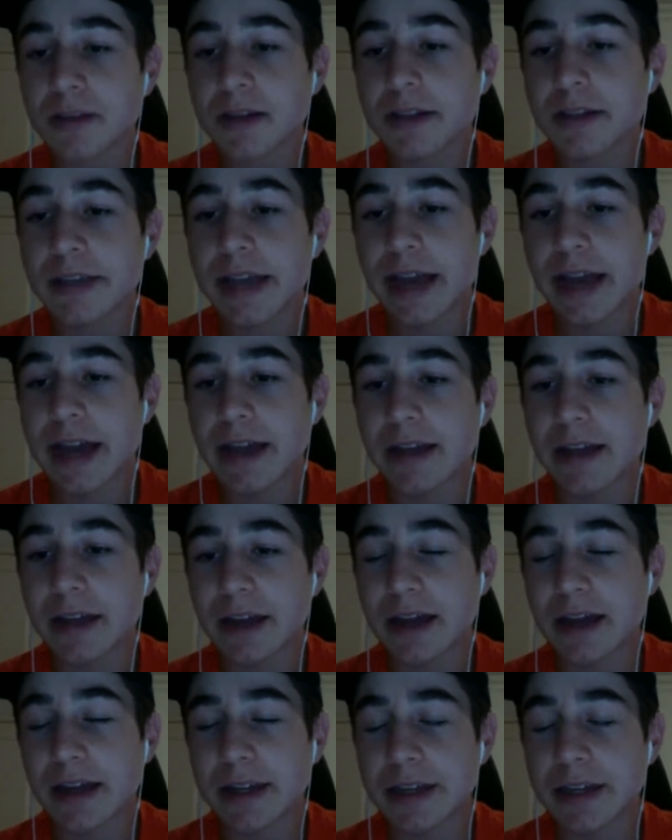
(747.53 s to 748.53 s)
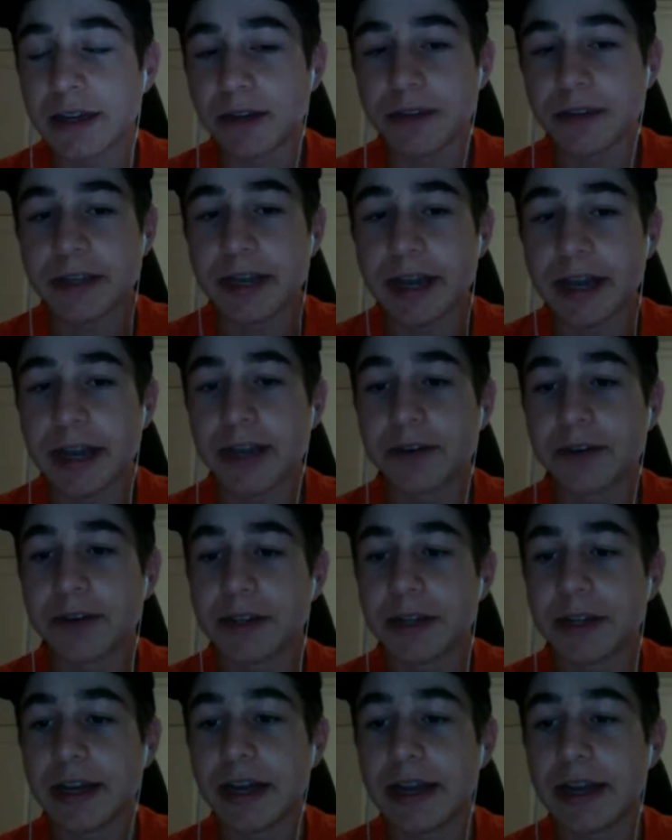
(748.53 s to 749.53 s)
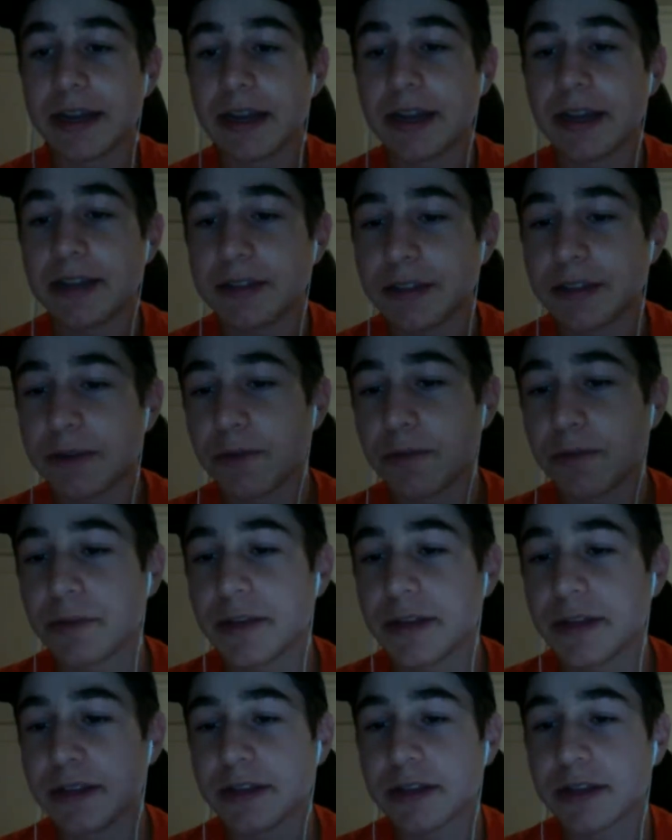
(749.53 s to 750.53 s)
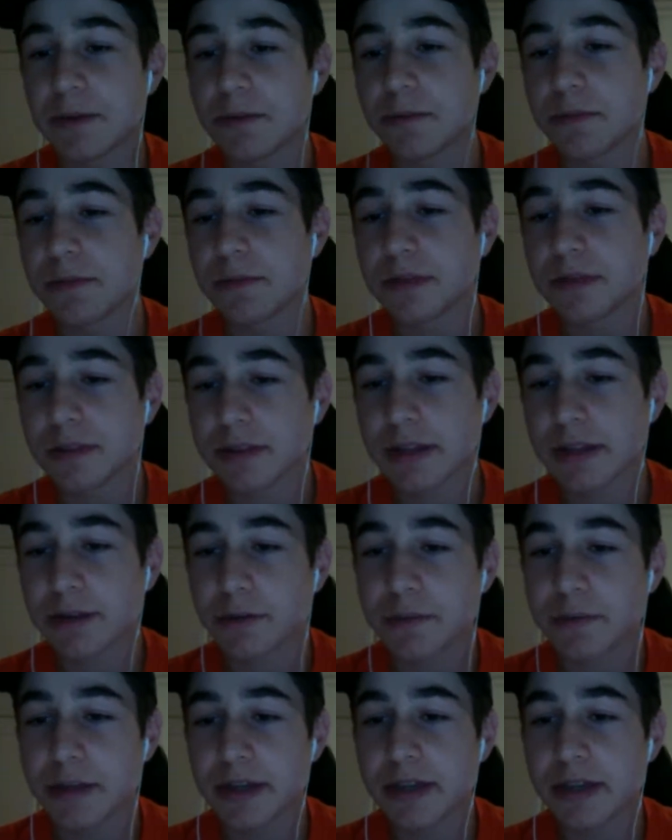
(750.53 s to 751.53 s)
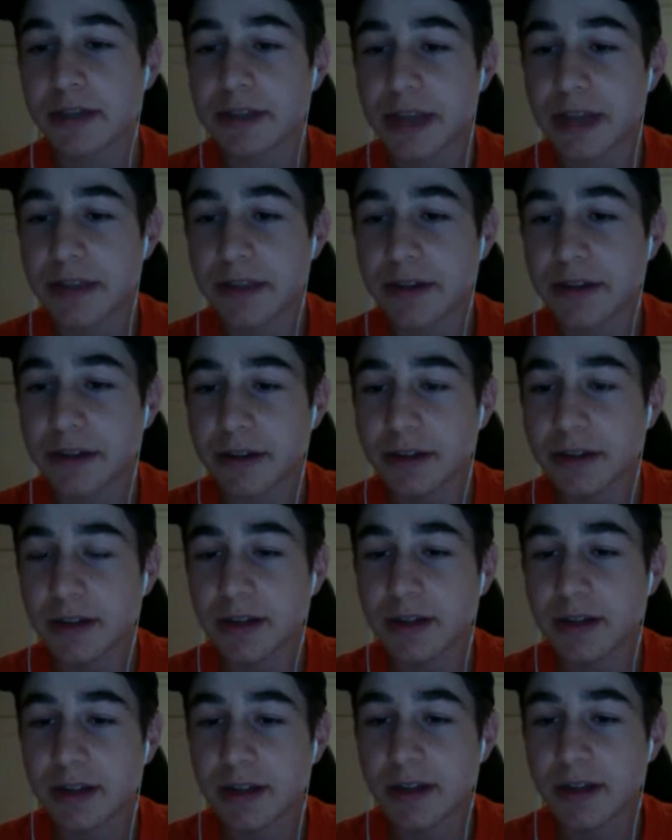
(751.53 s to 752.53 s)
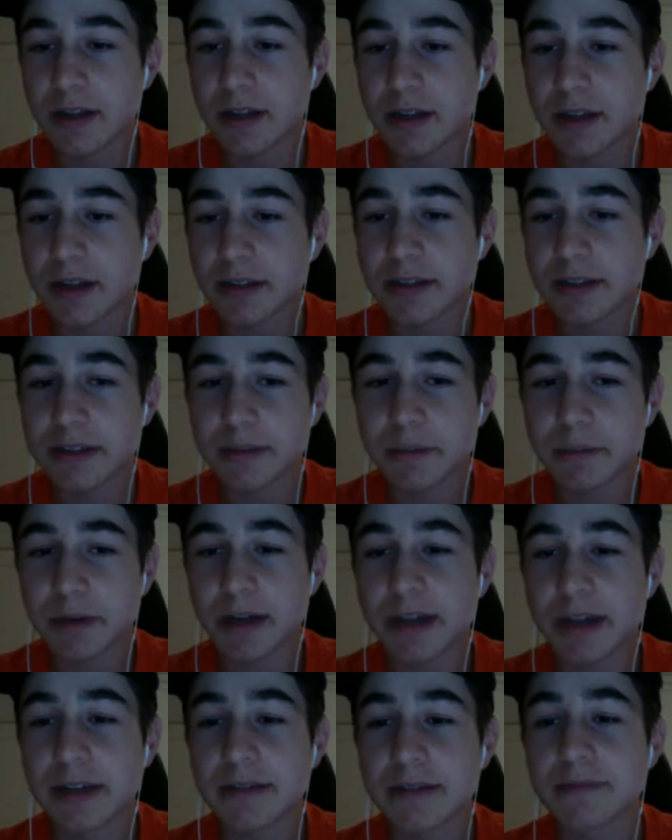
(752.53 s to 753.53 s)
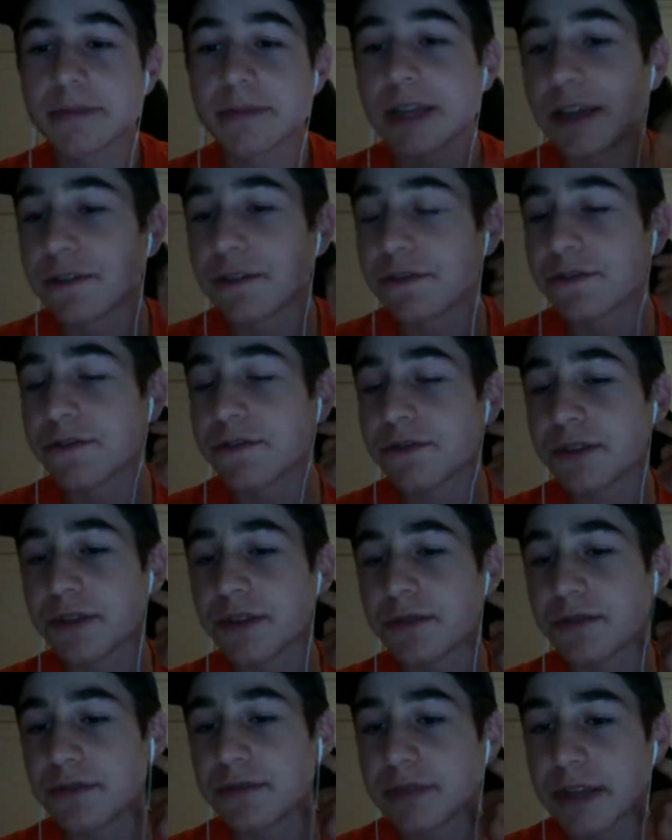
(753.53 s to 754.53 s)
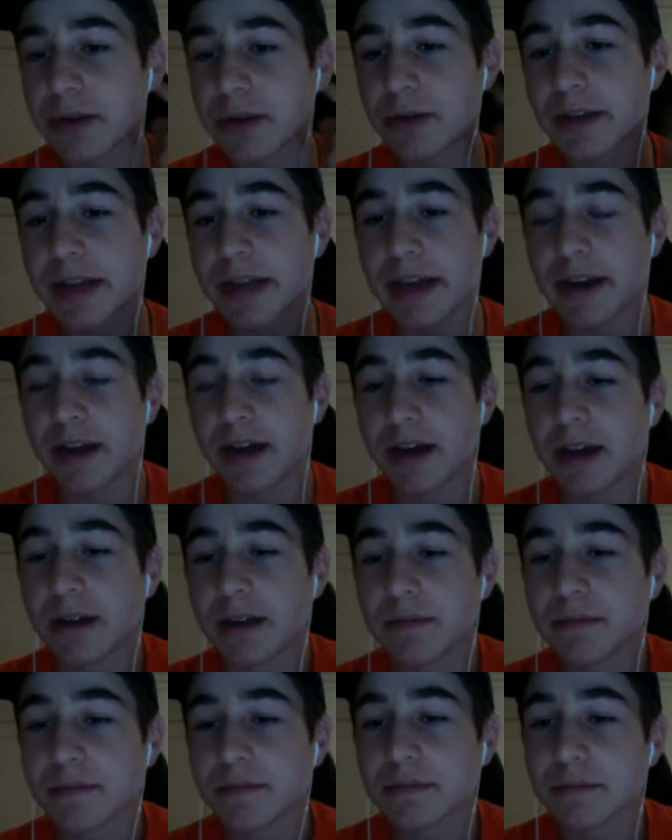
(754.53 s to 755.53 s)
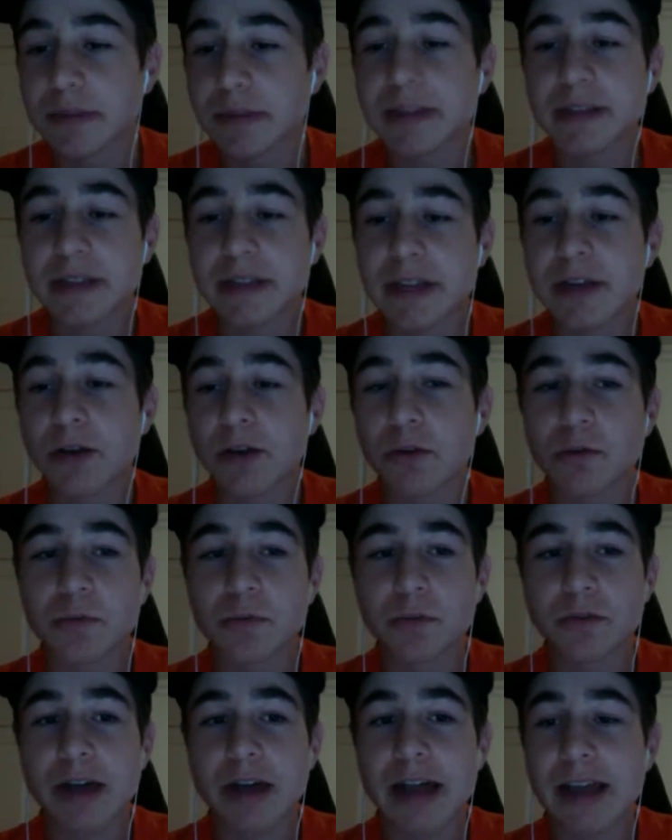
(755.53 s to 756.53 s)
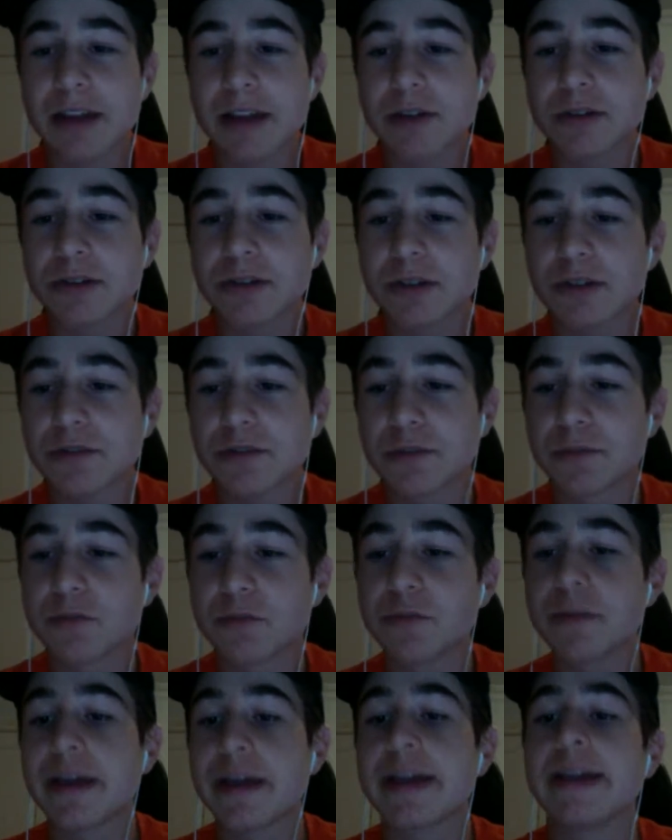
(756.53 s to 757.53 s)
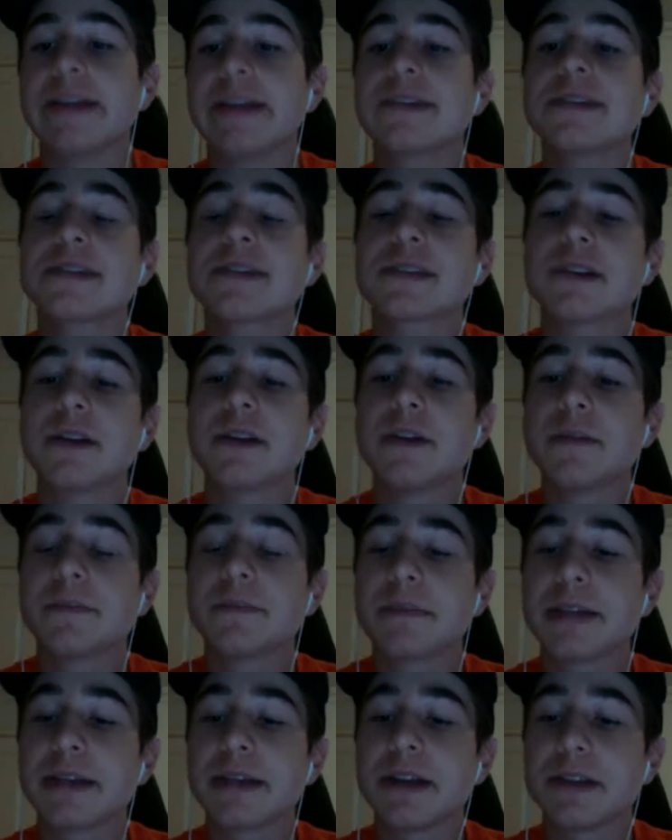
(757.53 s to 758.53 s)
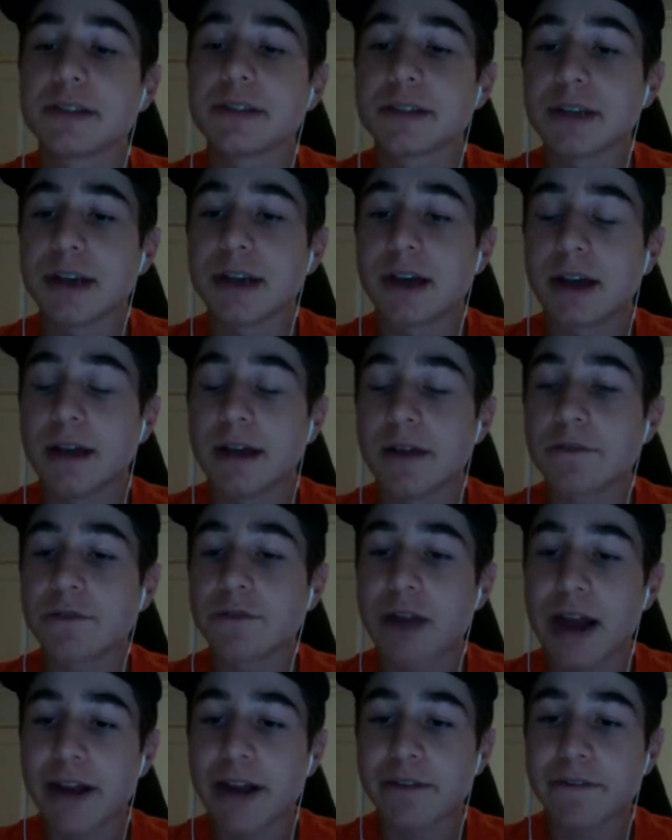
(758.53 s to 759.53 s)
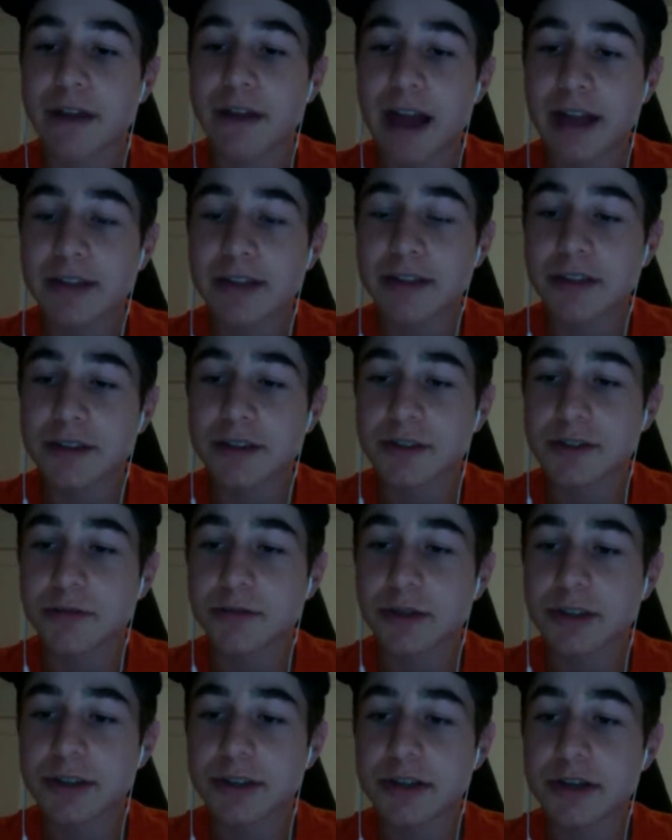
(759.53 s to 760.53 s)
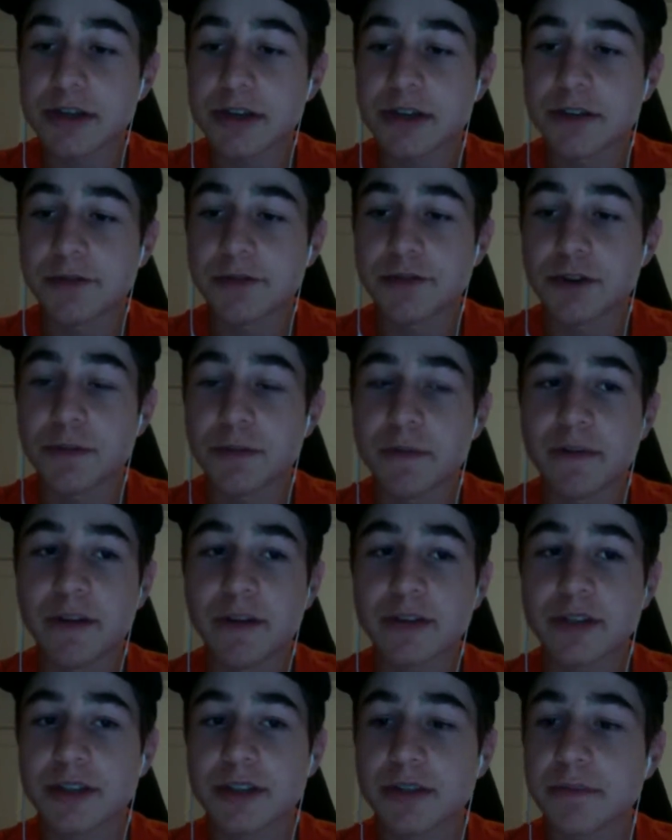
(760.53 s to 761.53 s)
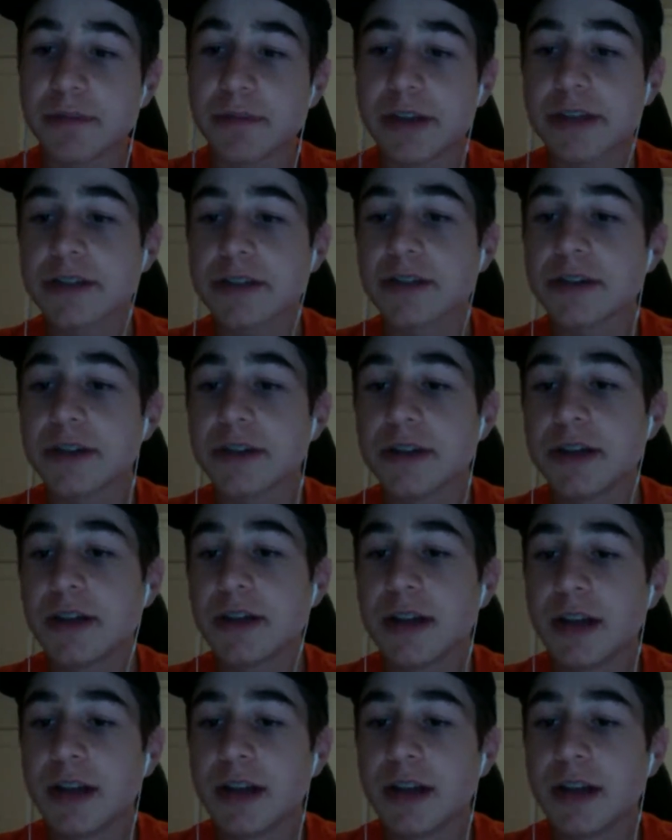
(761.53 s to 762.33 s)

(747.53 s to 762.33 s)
Yeah. I agree. They will be a contender, but if they don't get but it all starts from Rupe Hintz, because if Radek Faksa doesn't do as good and if Joe Pavelski doesn't play as good,